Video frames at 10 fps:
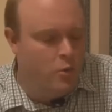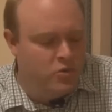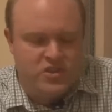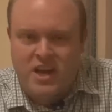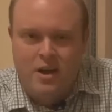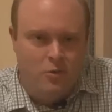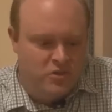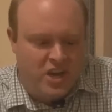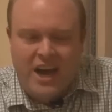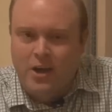which
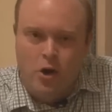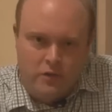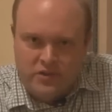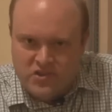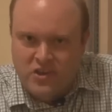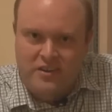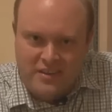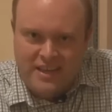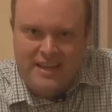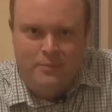which hung over the side of the
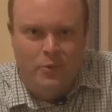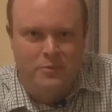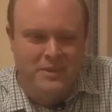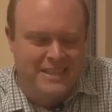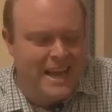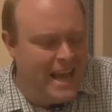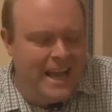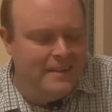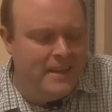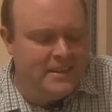keyboard, but
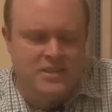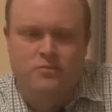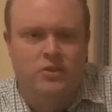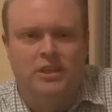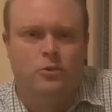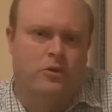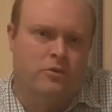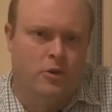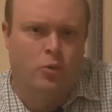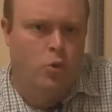it didn't really
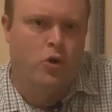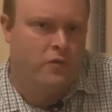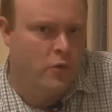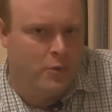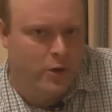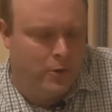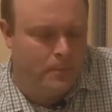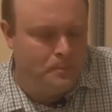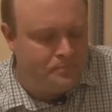look or work very well.